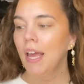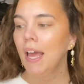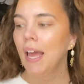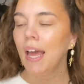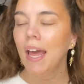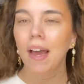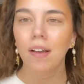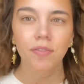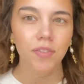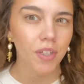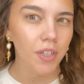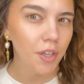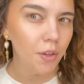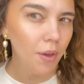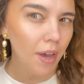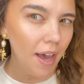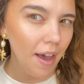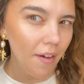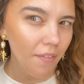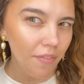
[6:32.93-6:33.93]
After you
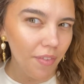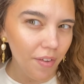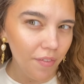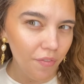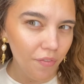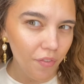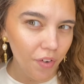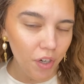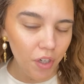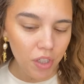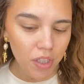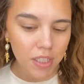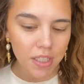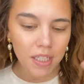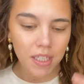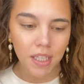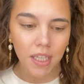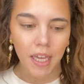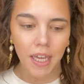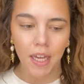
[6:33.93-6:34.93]
have the
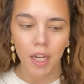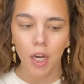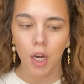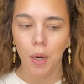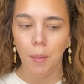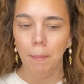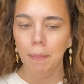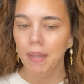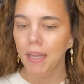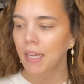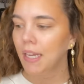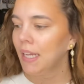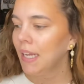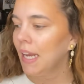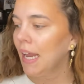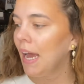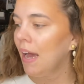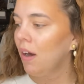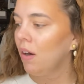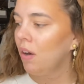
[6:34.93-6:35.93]
first layer blended
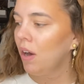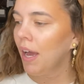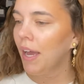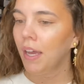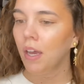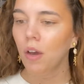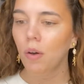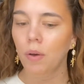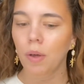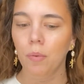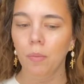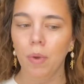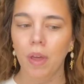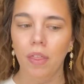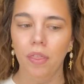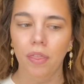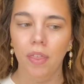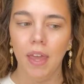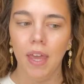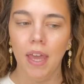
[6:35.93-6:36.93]
out, I go in with
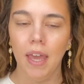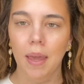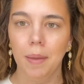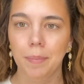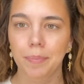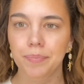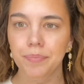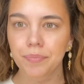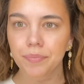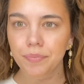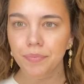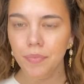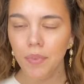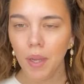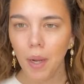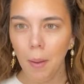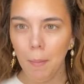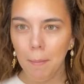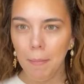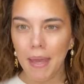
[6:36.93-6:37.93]
a
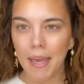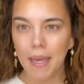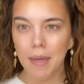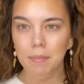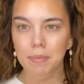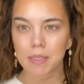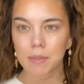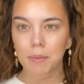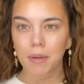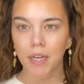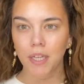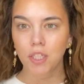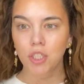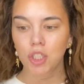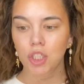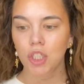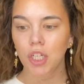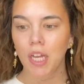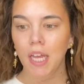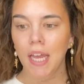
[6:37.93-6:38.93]
makeup
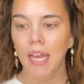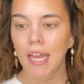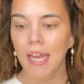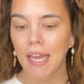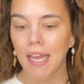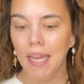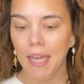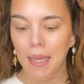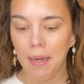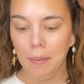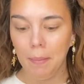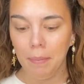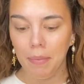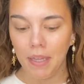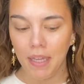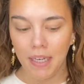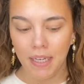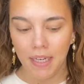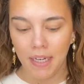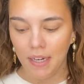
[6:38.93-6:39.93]
sponge and
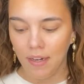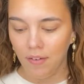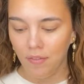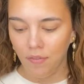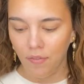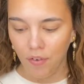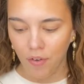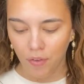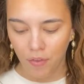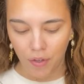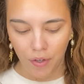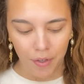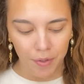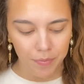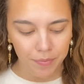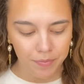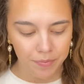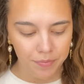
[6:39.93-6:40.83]
blend it in further.